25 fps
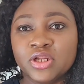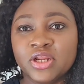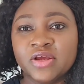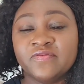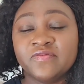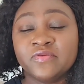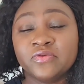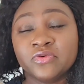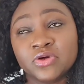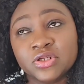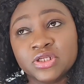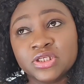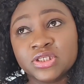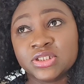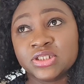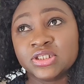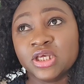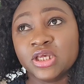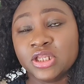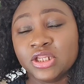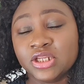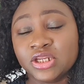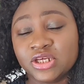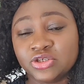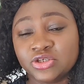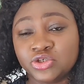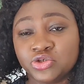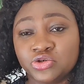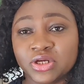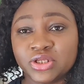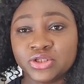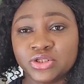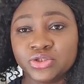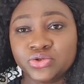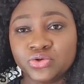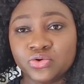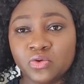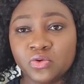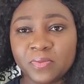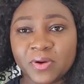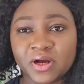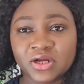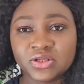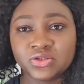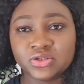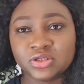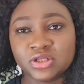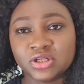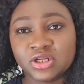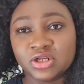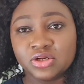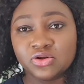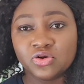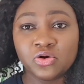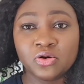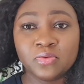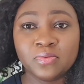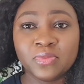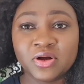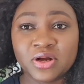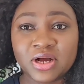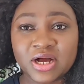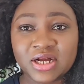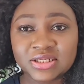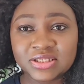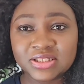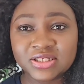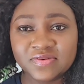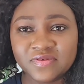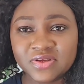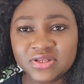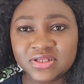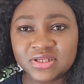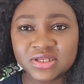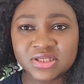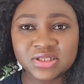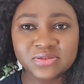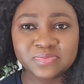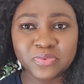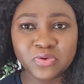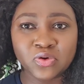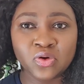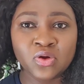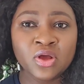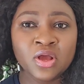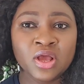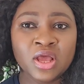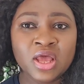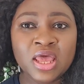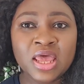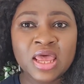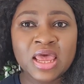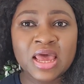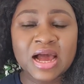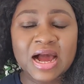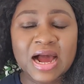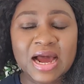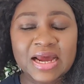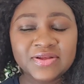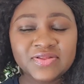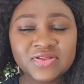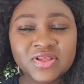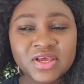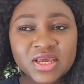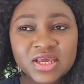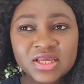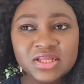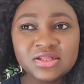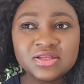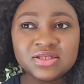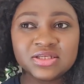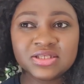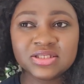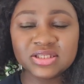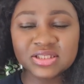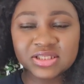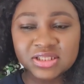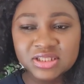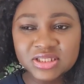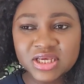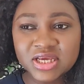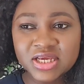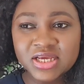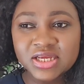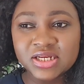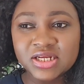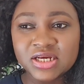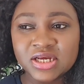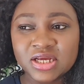Everyone is saying they're trying to go back to their normal activities, but I think the seed